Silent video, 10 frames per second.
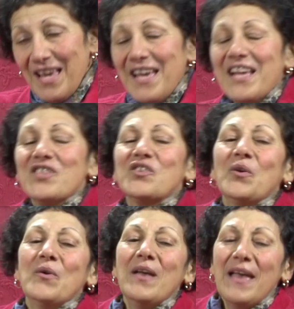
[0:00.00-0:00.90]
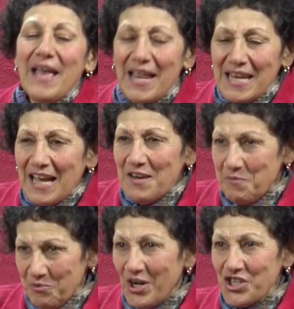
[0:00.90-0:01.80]
And so any kind of
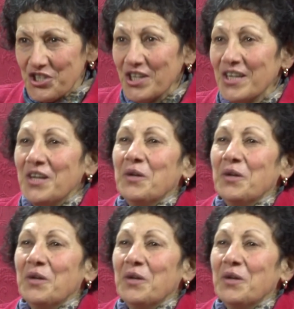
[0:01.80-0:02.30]
pressure